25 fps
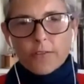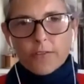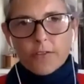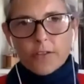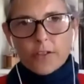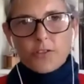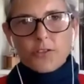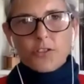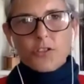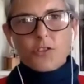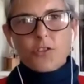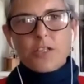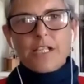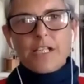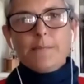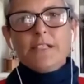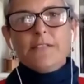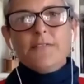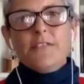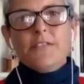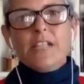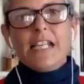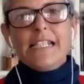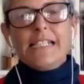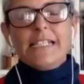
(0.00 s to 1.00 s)
those streams of
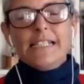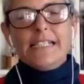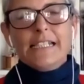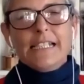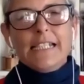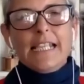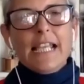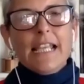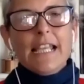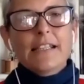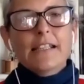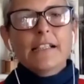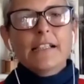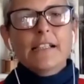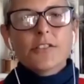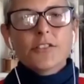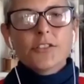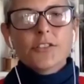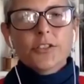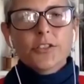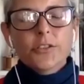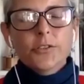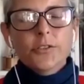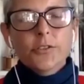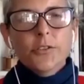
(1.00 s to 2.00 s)
data together
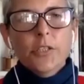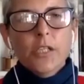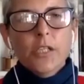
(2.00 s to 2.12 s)
to